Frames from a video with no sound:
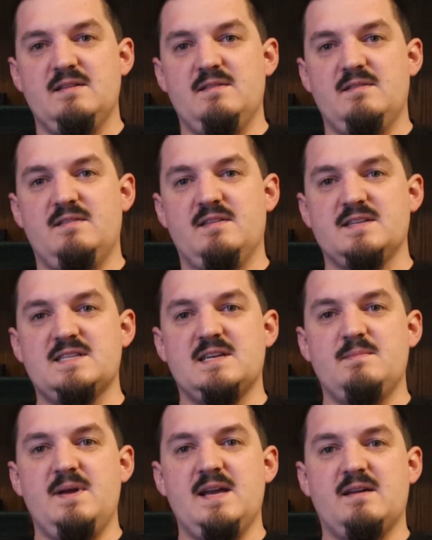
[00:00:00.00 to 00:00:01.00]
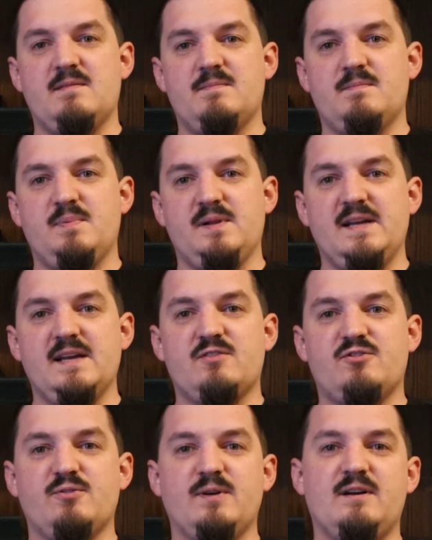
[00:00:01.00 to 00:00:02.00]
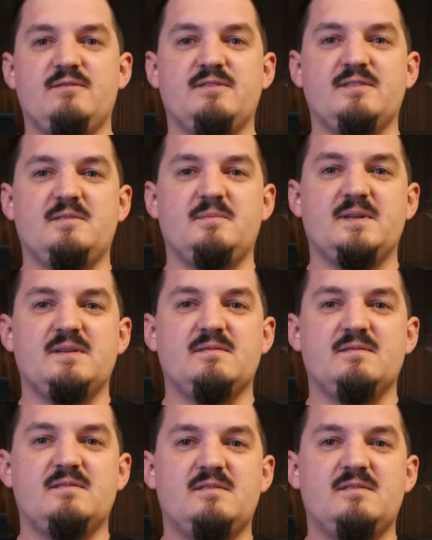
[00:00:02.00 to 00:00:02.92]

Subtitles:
This can make playing a true elf a little bit